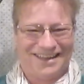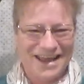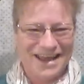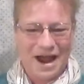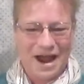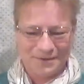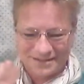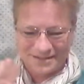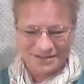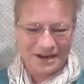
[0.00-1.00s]
like I'm
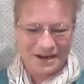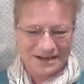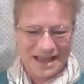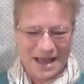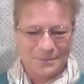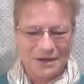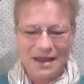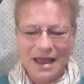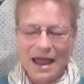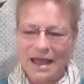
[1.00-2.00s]
it's not gonna happen.
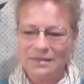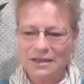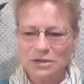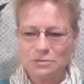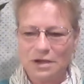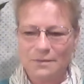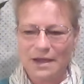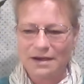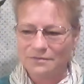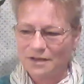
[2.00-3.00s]
And mm. then you come
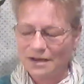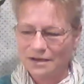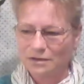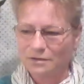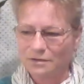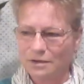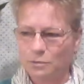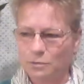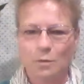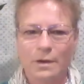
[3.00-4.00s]
out of it and you're like,
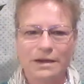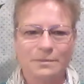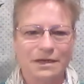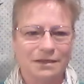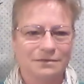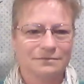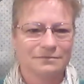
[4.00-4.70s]
whoa, wait a minute.